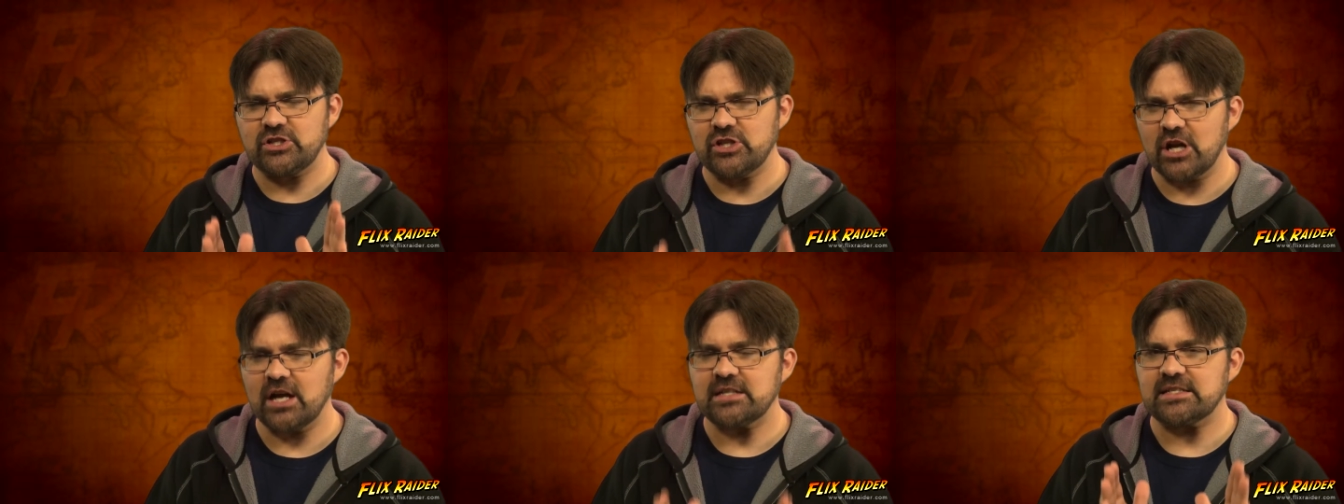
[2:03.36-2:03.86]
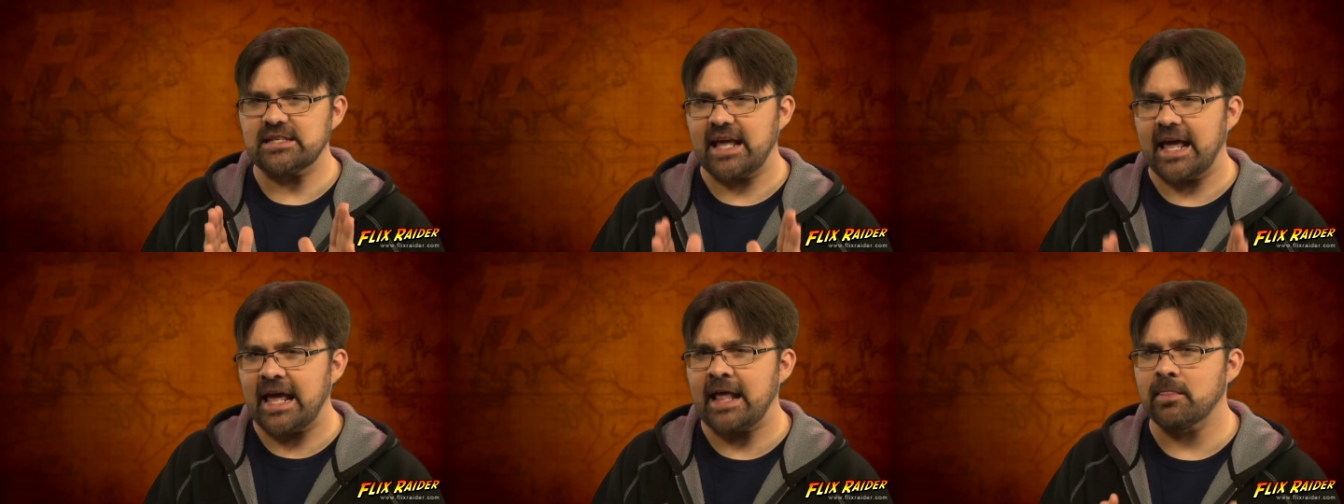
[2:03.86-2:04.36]
just
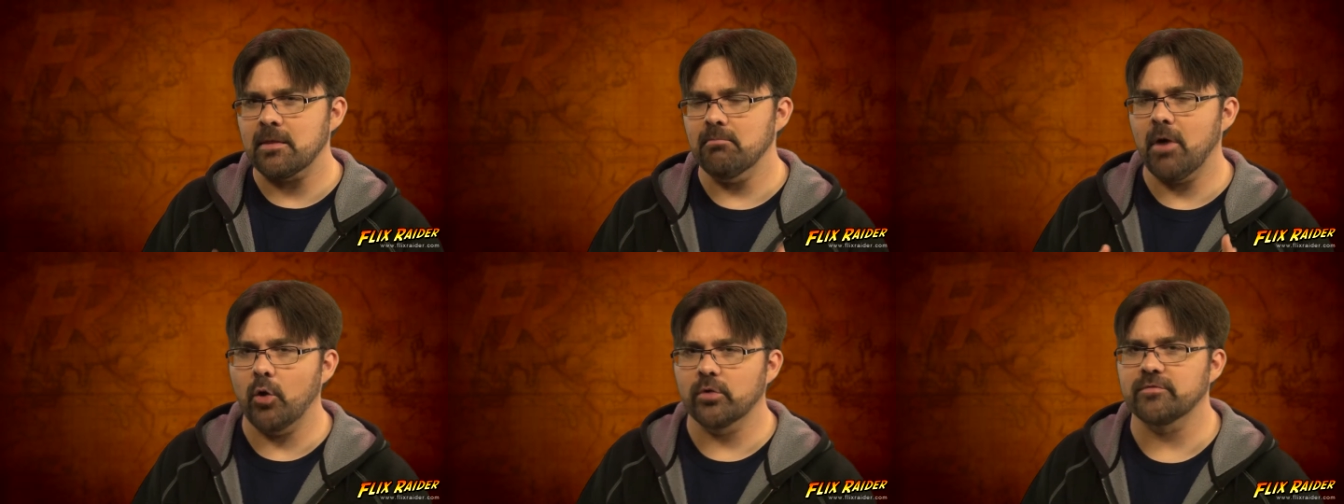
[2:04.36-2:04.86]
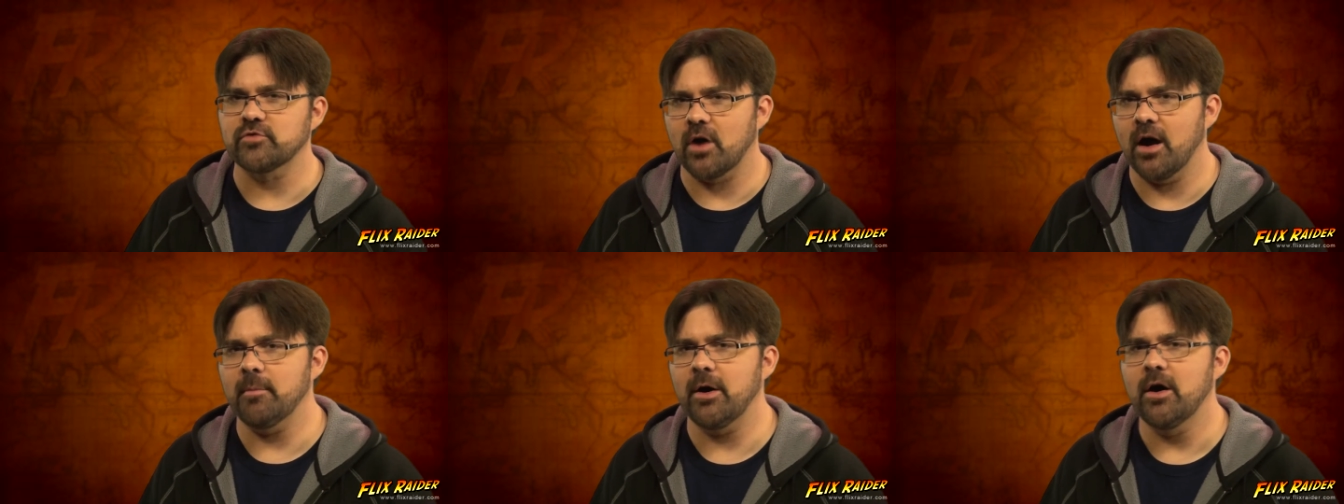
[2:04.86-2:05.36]
in the mode of
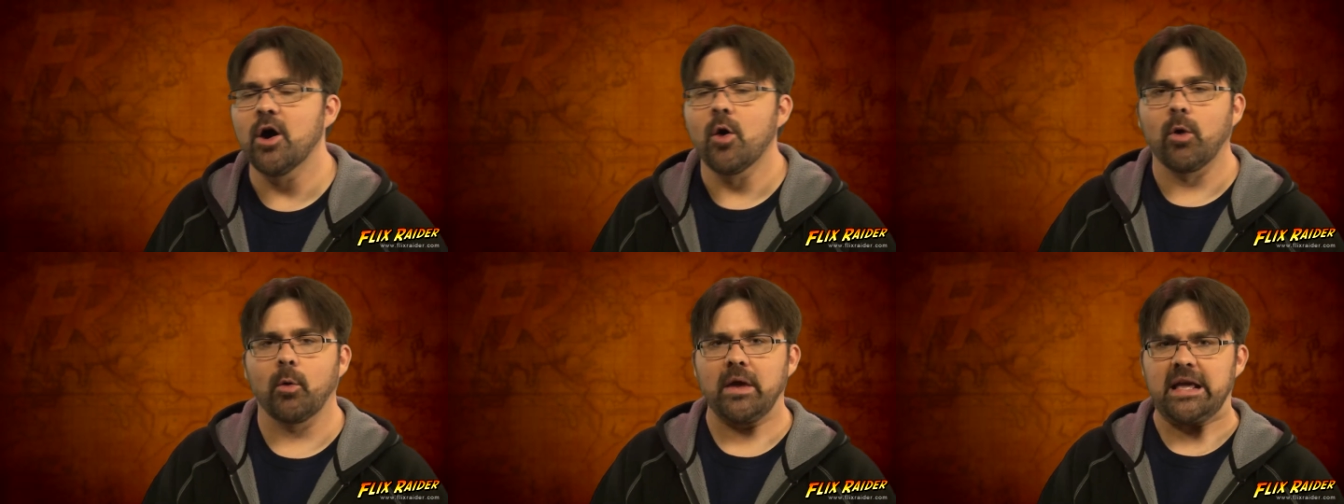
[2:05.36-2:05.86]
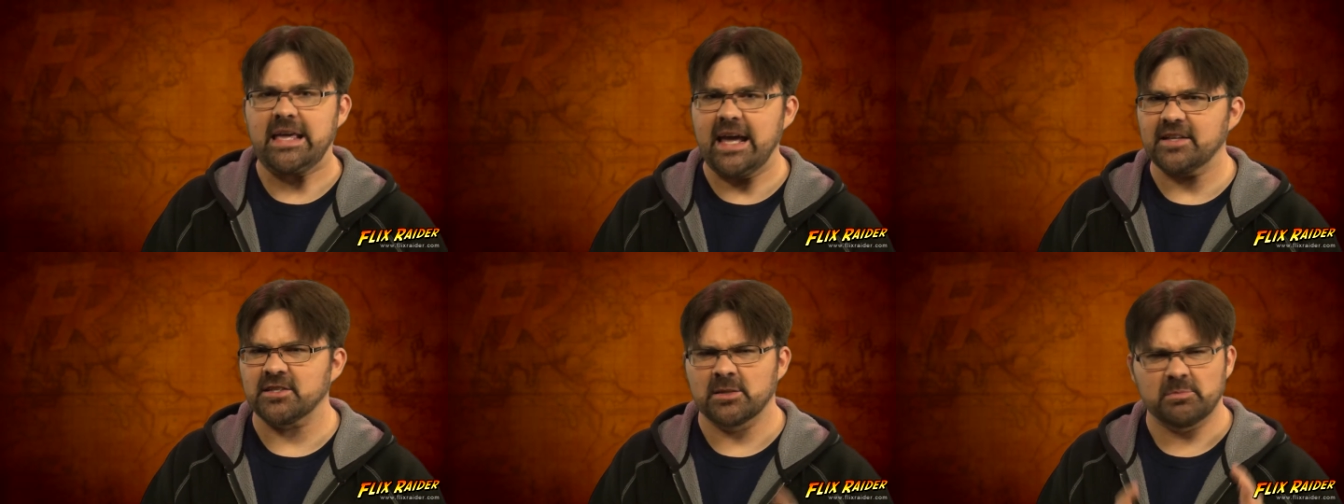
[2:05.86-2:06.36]
drama where we
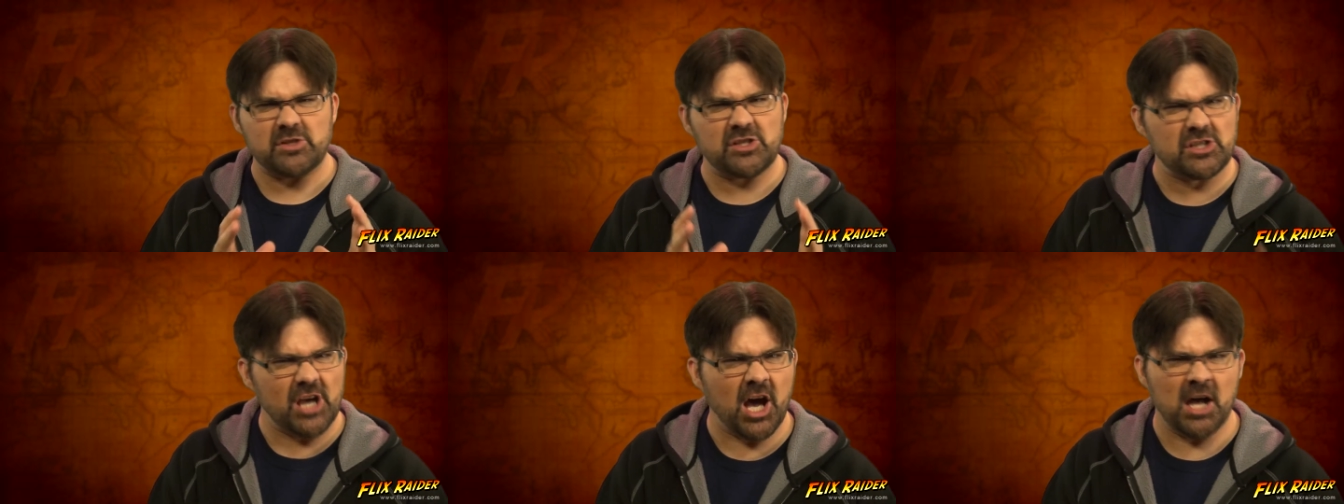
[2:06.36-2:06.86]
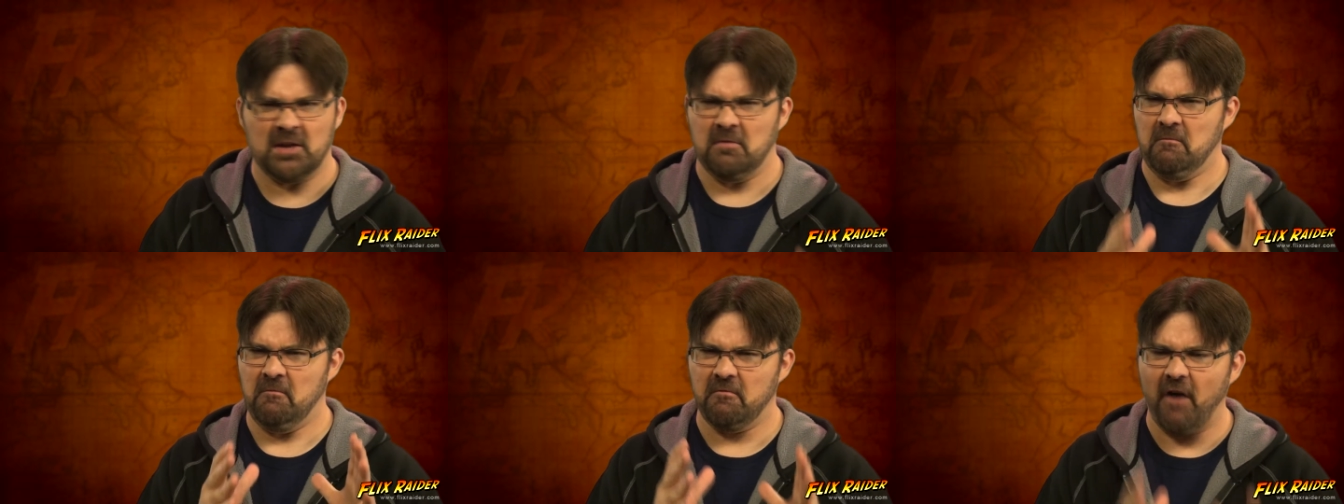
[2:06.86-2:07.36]
get some sudden,
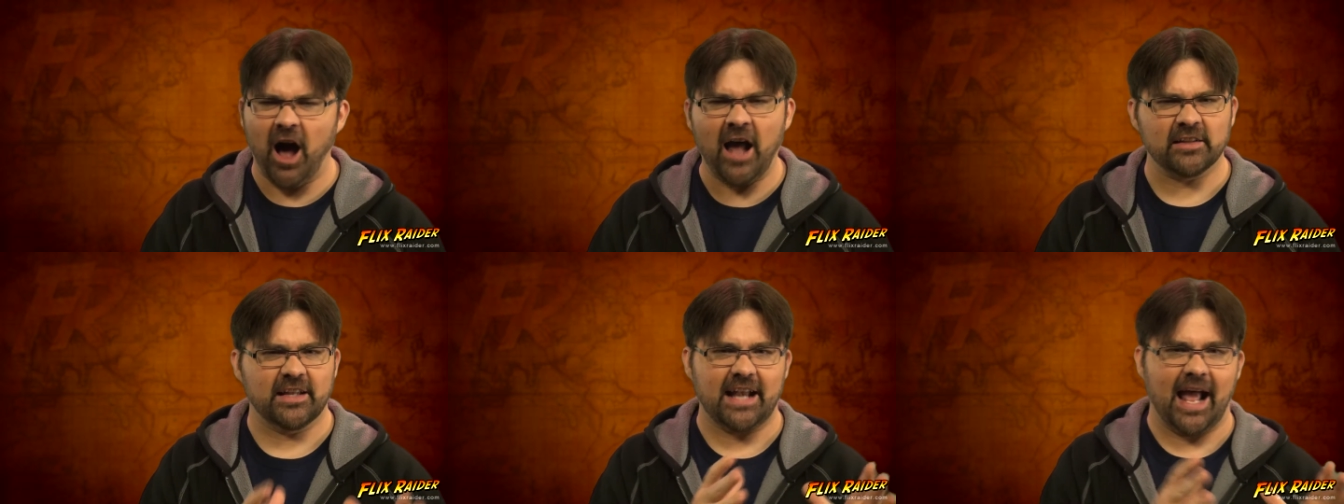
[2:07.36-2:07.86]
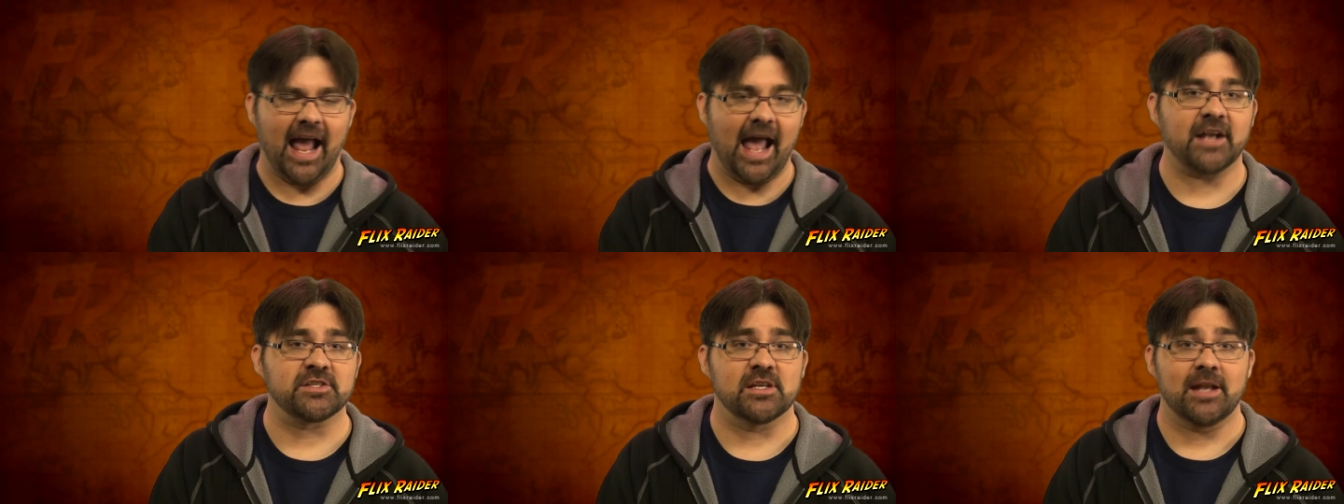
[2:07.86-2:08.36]
violent
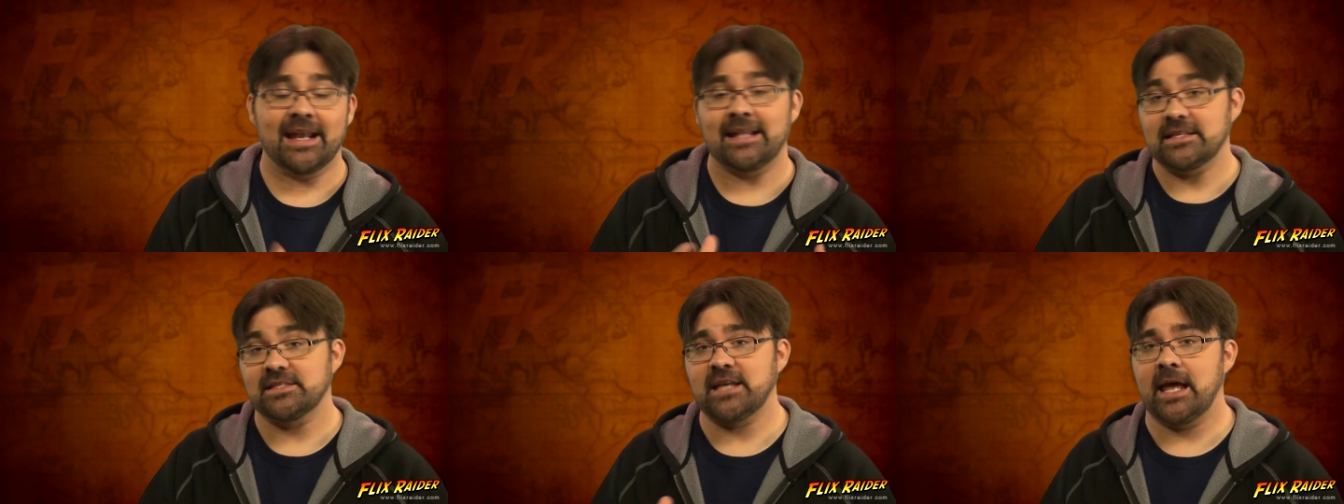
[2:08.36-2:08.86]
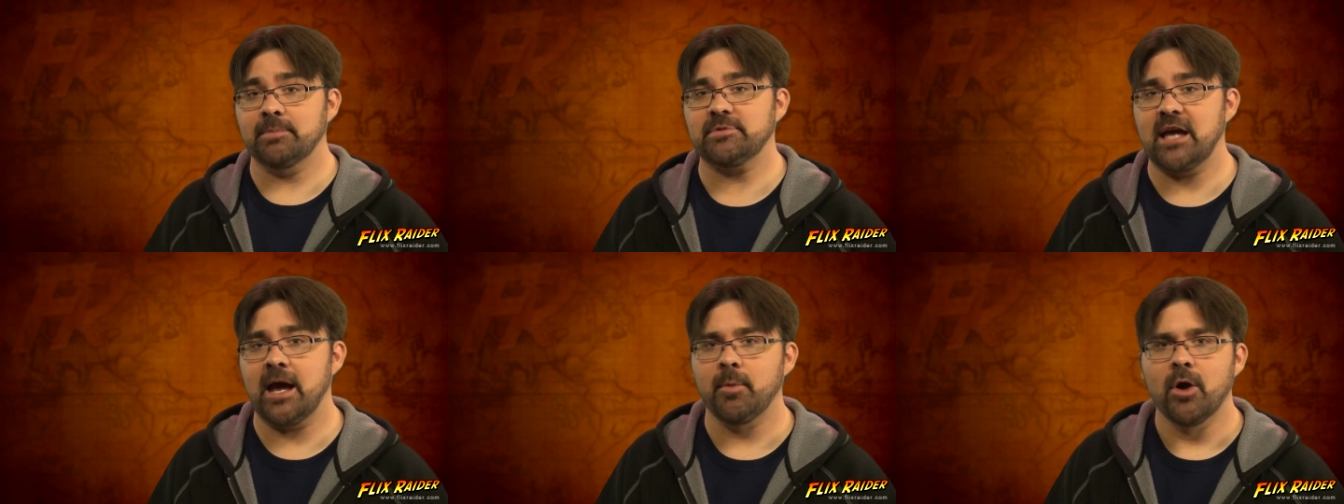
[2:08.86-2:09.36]
action, and at the same
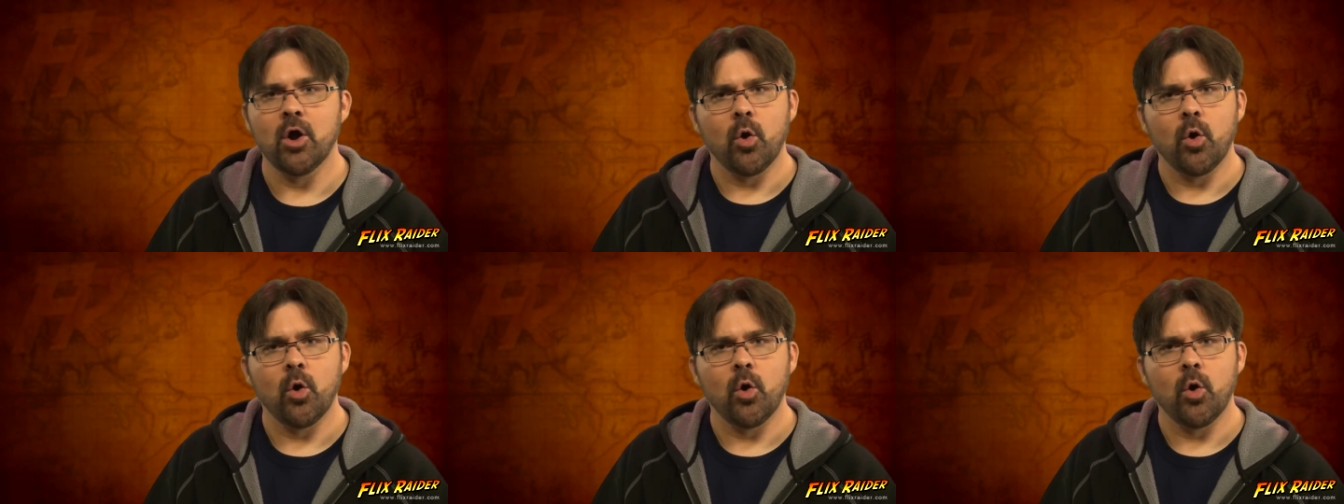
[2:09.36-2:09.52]
time,